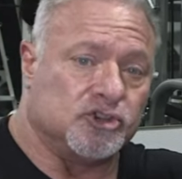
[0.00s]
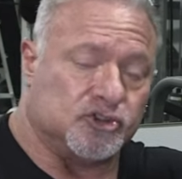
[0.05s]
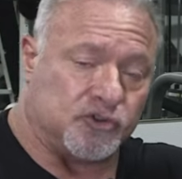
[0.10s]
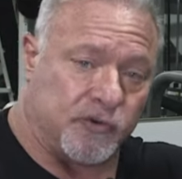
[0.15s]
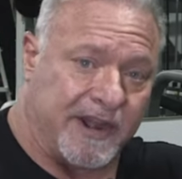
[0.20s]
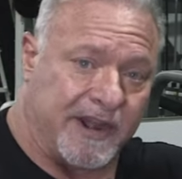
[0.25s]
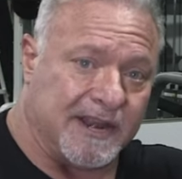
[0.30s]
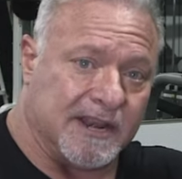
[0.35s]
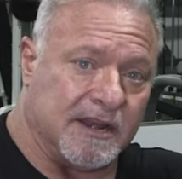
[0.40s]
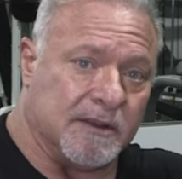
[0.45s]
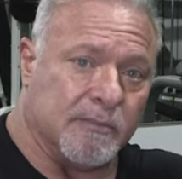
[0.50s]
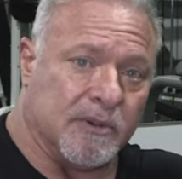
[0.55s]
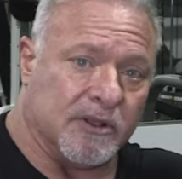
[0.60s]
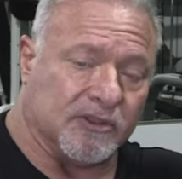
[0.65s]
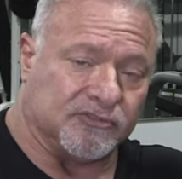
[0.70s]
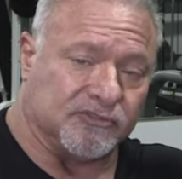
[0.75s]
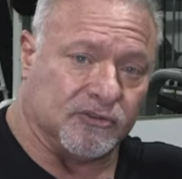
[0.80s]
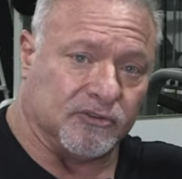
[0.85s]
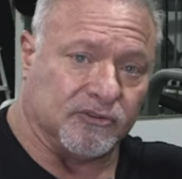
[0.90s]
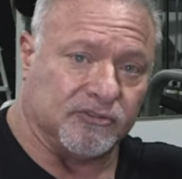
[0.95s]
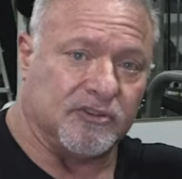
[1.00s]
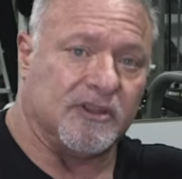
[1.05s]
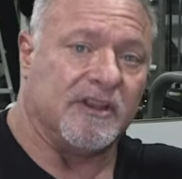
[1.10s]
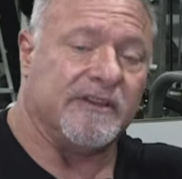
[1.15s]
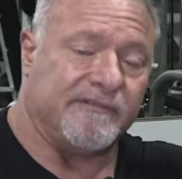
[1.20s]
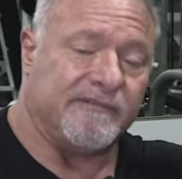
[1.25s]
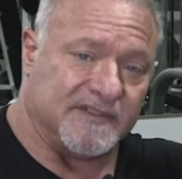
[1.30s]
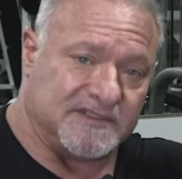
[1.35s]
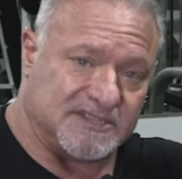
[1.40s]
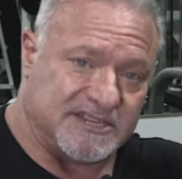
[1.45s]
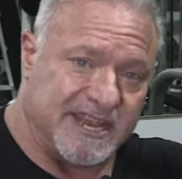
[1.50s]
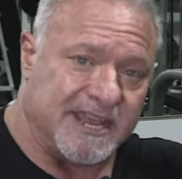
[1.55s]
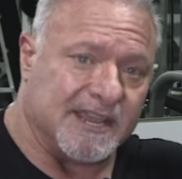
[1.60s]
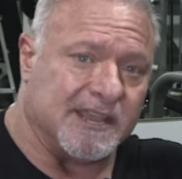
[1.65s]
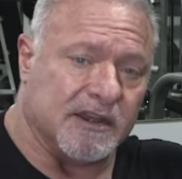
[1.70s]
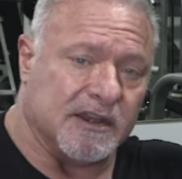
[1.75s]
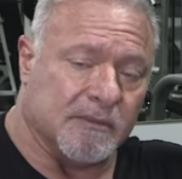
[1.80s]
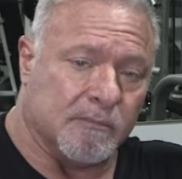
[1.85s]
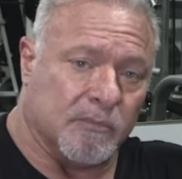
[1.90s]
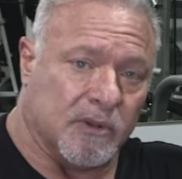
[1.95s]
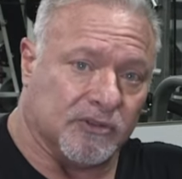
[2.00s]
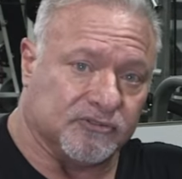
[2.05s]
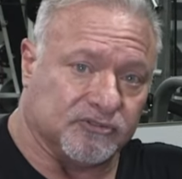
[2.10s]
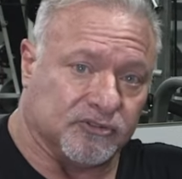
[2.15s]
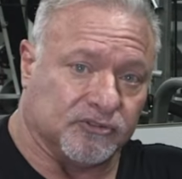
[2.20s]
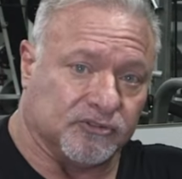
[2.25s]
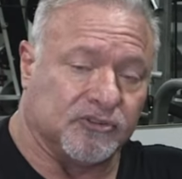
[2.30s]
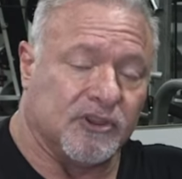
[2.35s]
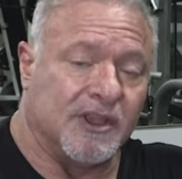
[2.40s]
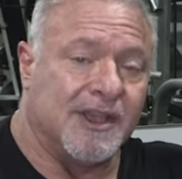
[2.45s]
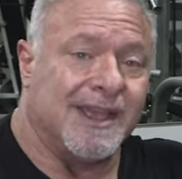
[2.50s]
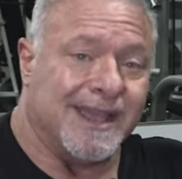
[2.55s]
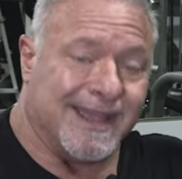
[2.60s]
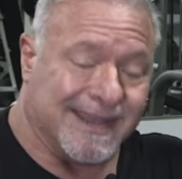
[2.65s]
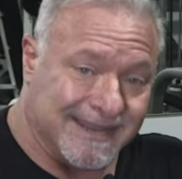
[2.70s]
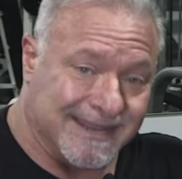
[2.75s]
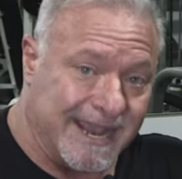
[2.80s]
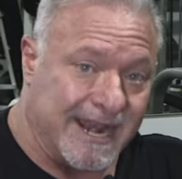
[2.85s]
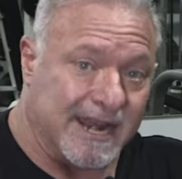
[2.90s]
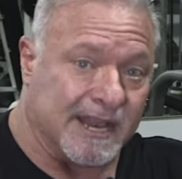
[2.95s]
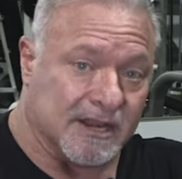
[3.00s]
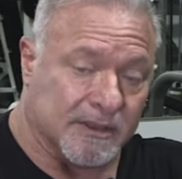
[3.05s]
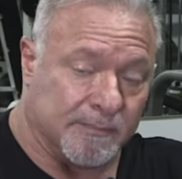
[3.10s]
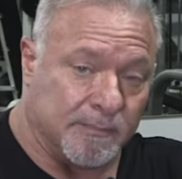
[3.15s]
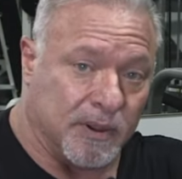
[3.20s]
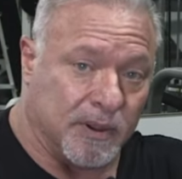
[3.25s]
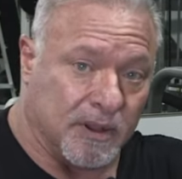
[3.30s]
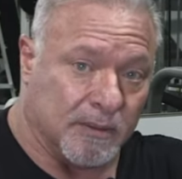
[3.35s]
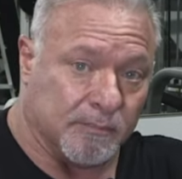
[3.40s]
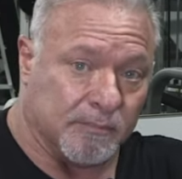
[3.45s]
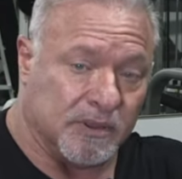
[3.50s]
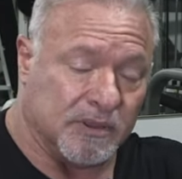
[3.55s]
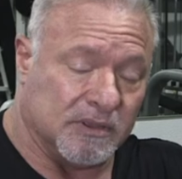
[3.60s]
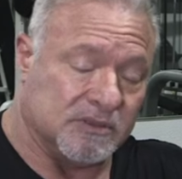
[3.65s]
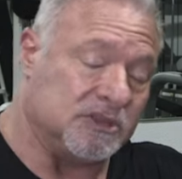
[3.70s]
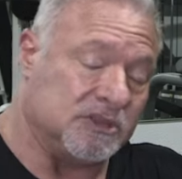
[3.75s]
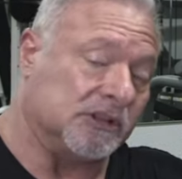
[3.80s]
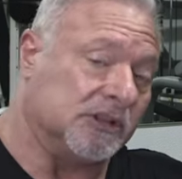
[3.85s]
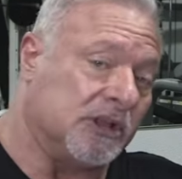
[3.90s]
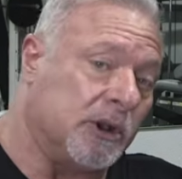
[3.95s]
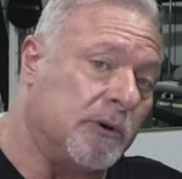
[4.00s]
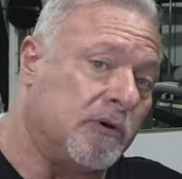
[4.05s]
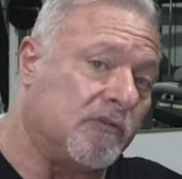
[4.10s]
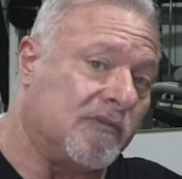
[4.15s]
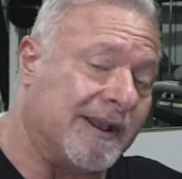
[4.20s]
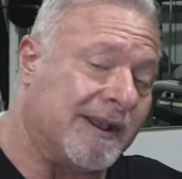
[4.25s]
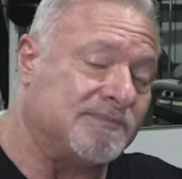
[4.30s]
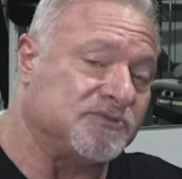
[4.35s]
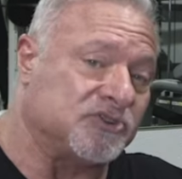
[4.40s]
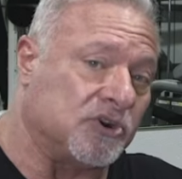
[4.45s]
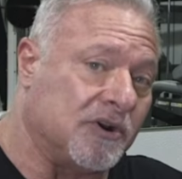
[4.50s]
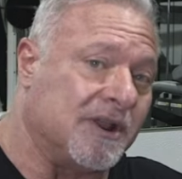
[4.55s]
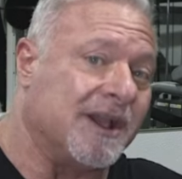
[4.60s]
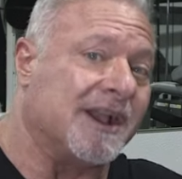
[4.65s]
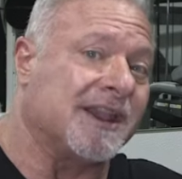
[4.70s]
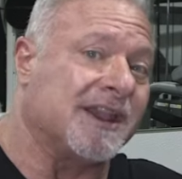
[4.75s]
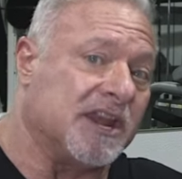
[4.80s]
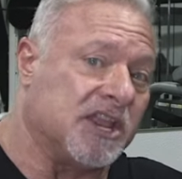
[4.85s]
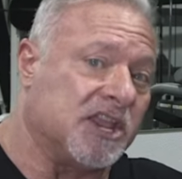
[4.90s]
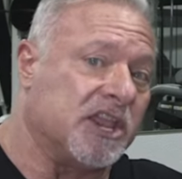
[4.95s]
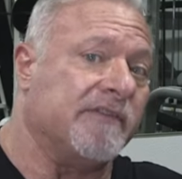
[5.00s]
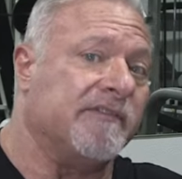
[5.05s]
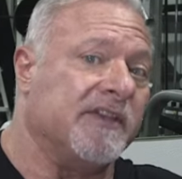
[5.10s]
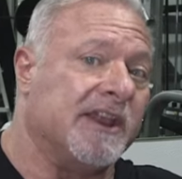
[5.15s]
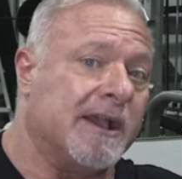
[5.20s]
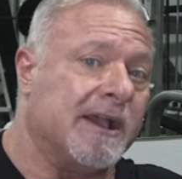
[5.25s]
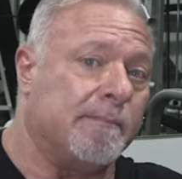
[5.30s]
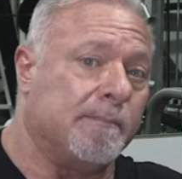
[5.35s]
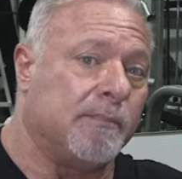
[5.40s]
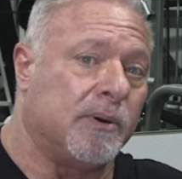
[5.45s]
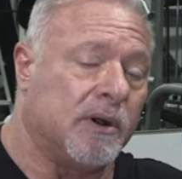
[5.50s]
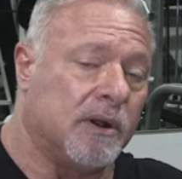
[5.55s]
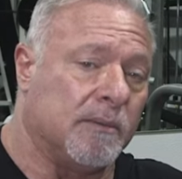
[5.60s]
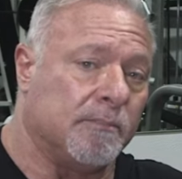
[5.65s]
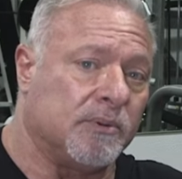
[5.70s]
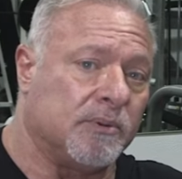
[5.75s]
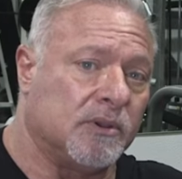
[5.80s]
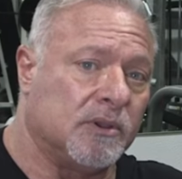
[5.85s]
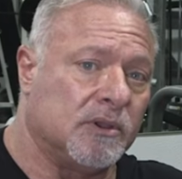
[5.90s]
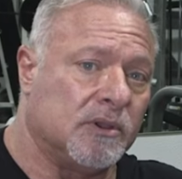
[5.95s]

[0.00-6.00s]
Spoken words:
Training the muscles, fatiguing the muscles, and getting the pump. The lower reps are not going to give you that pump.